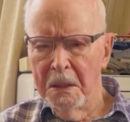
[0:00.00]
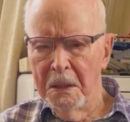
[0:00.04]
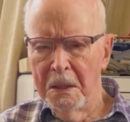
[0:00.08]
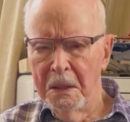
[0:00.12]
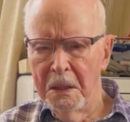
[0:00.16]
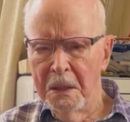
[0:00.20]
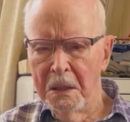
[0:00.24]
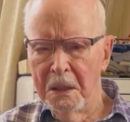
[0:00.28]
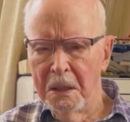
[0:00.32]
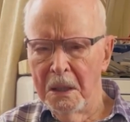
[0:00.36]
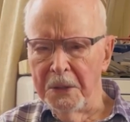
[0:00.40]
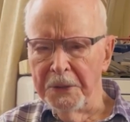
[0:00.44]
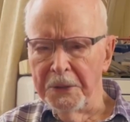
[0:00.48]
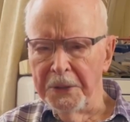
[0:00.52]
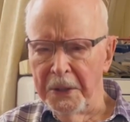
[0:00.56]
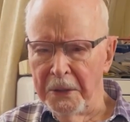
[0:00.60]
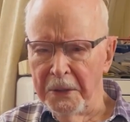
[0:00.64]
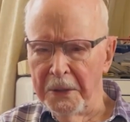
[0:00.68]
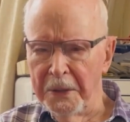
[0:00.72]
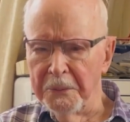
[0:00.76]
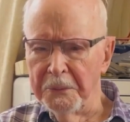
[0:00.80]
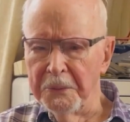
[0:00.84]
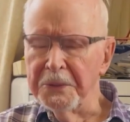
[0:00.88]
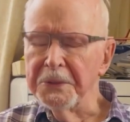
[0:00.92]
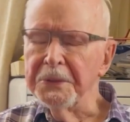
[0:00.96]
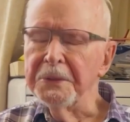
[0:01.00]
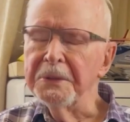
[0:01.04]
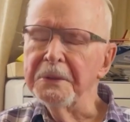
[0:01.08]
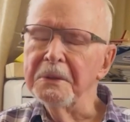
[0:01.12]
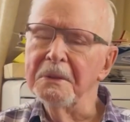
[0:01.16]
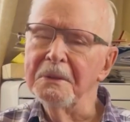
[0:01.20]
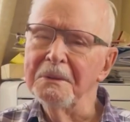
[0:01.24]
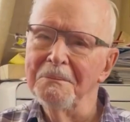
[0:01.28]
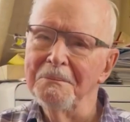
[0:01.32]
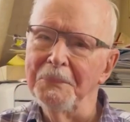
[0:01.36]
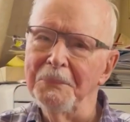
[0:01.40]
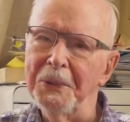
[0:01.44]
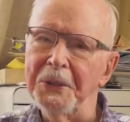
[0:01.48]
I was
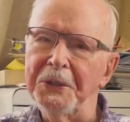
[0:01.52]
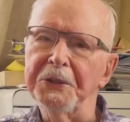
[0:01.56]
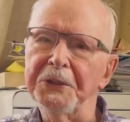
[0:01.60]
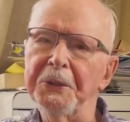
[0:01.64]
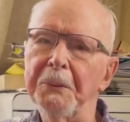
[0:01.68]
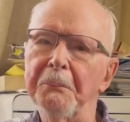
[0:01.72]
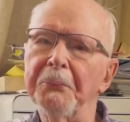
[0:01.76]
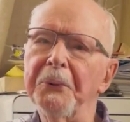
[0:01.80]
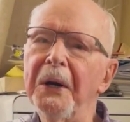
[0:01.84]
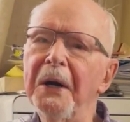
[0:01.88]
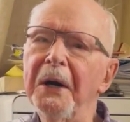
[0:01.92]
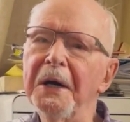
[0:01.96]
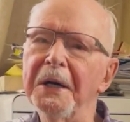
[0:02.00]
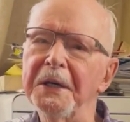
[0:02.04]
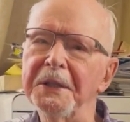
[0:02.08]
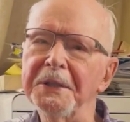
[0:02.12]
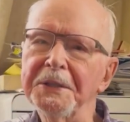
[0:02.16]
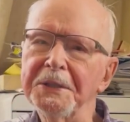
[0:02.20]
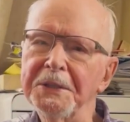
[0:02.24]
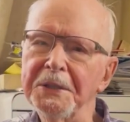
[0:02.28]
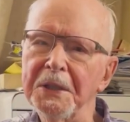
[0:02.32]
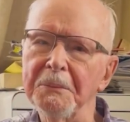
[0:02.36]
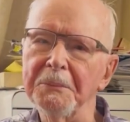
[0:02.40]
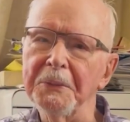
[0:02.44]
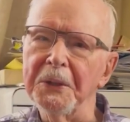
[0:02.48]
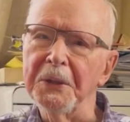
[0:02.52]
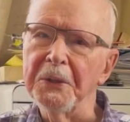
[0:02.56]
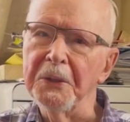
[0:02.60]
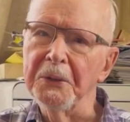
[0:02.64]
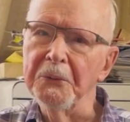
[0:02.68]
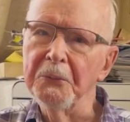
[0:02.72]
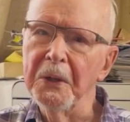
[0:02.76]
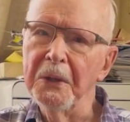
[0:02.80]
bit surprised. I mean,